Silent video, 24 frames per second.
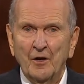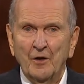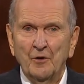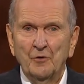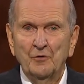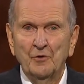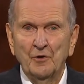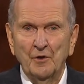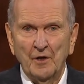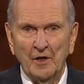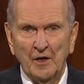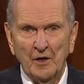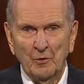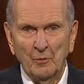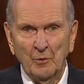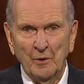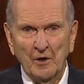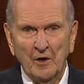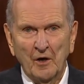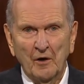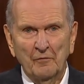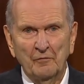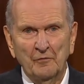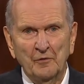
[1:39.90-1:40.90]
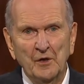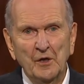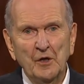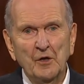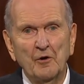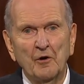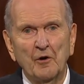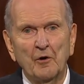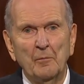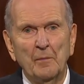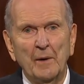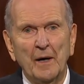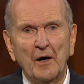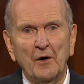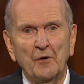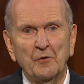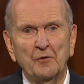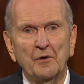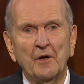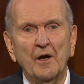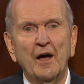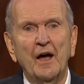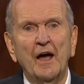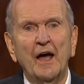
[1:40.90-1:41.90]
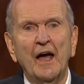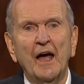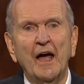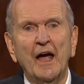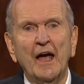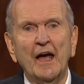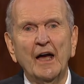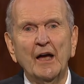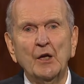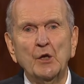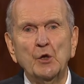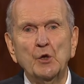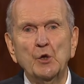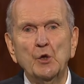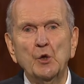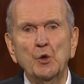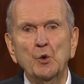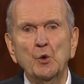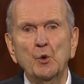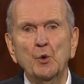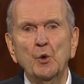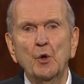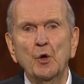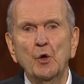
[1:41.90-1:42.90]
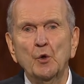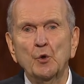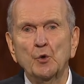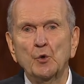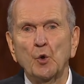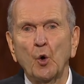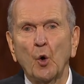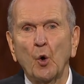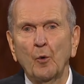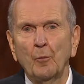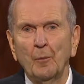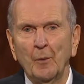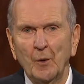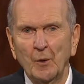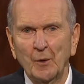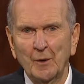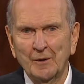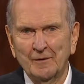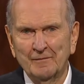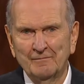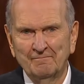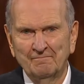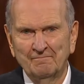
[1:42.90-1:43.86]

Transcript: Today, we often hear about a new normal.